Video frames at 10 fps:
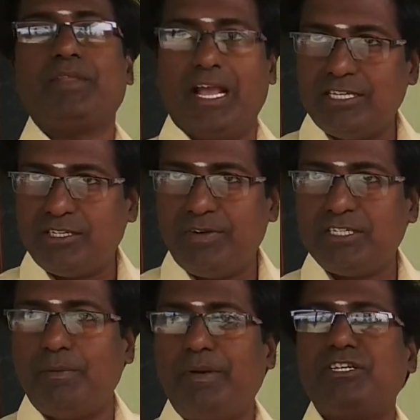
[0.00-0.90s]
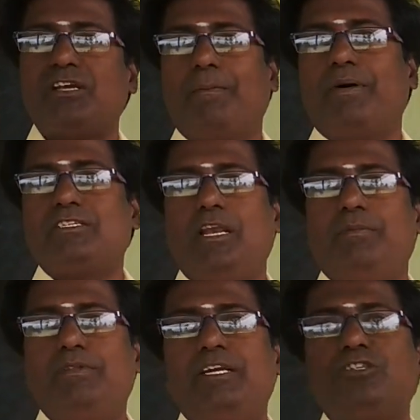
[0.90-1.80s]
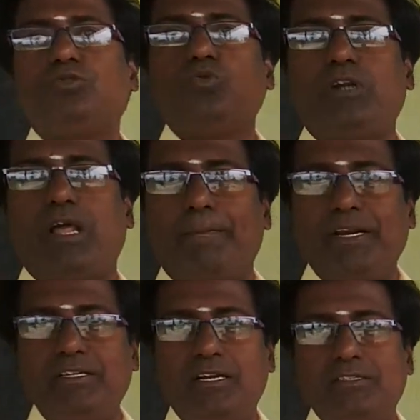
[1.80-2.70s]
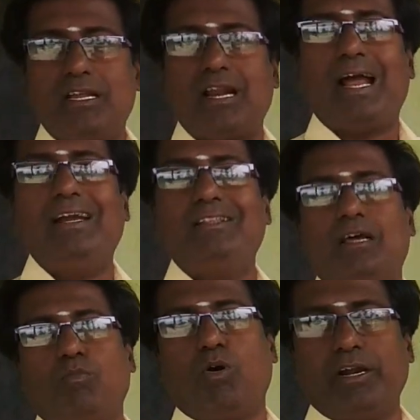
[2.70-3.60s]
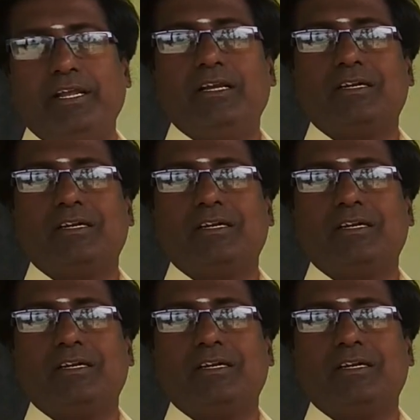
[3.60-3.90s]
Aestivation means summer sleep. That is too temperature is there, hide their body.